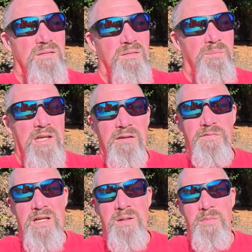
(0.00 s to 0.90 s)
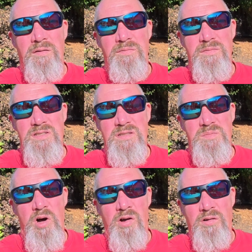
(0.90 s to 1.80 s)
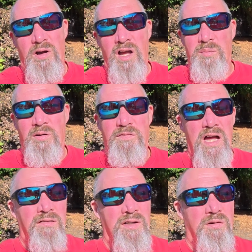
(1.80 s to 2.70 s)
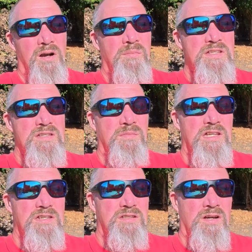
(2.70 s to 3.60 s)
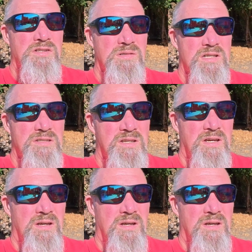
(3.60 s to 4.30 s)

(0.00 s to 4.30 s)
being a victim of small crime or violent crime in some of these countries.